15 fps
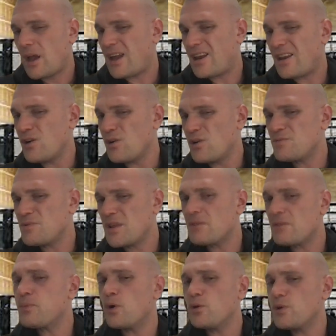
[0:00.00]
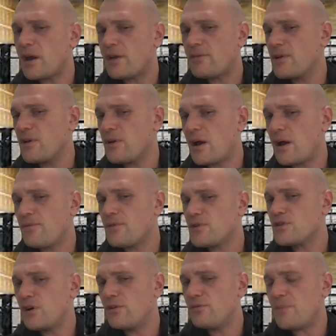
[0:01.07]
And he'd always be like, bro, you gotta figure it out for
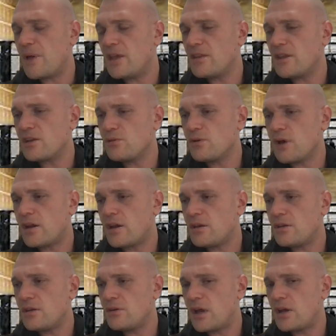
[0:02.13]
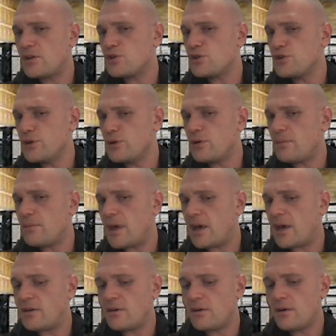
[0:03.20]
yourself, man. Like you gotta, you gotta just do it,
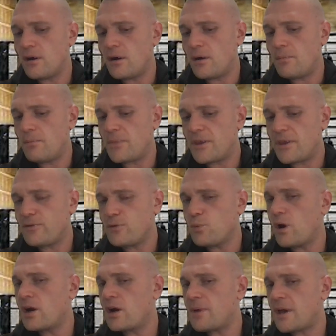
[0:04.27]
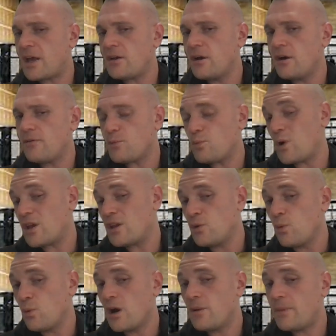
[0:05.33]
man. Um, if you want it bad enough and when
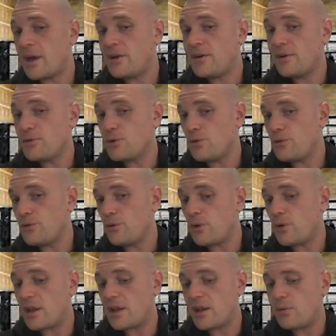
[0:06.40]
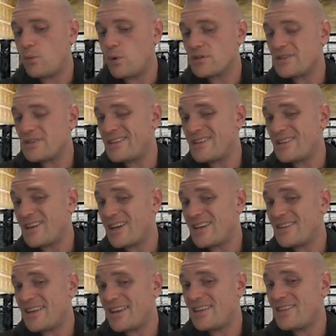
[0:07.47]
you want it bad enough, you'll do it. And it wasn't until I
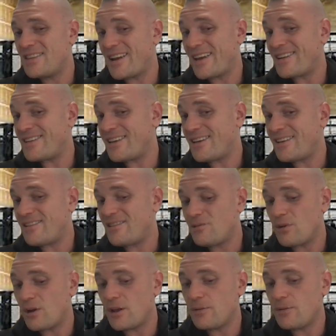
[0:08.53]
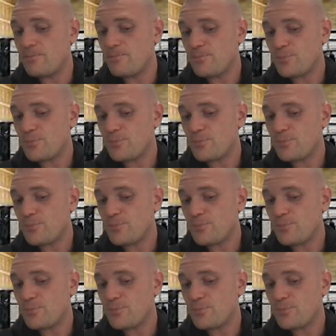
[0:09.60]
did that I did, right?